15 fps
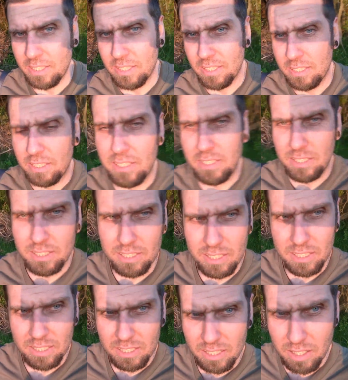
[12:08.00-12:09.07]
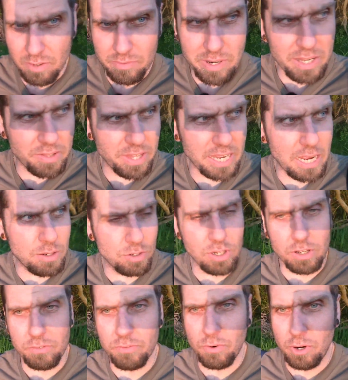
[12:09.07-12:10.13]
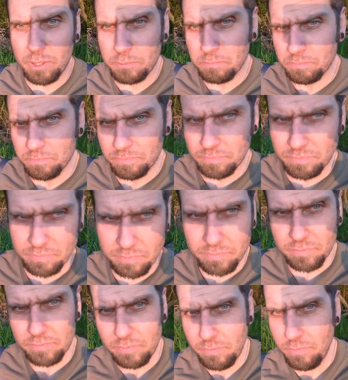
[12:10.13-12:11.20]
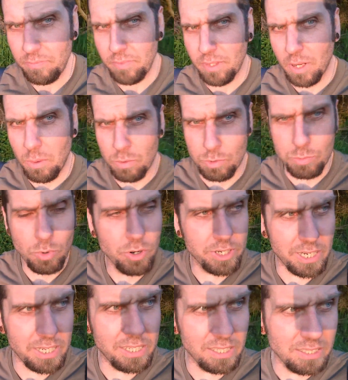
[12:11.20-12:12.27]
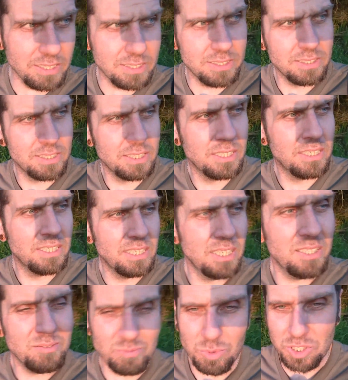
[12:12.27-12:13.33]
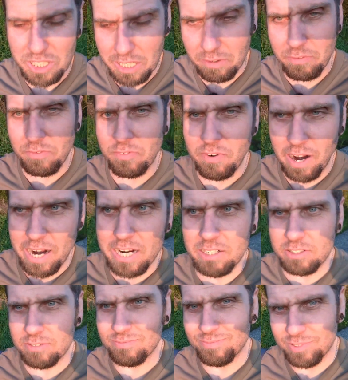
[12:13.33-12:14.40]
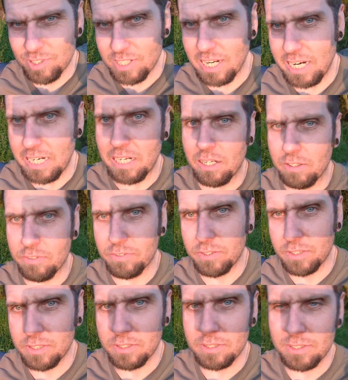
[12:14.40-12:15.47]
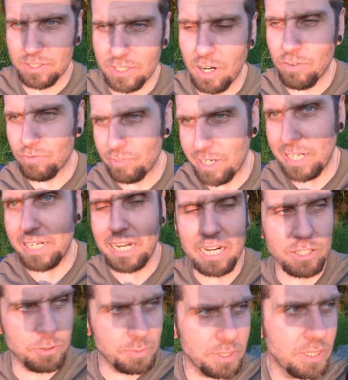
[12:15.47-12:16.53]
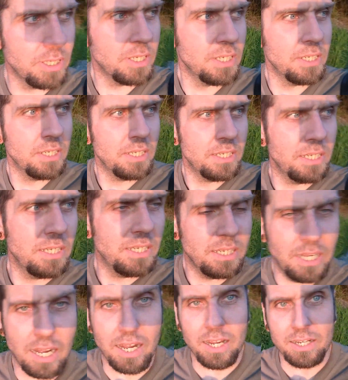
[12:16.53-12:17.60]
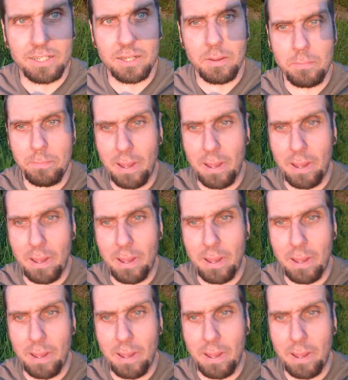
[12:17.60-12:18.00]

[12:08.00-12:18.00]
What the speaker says: The main thing I was looking for was more detail, which you get very slightly off. It's not really negligible, and better AF.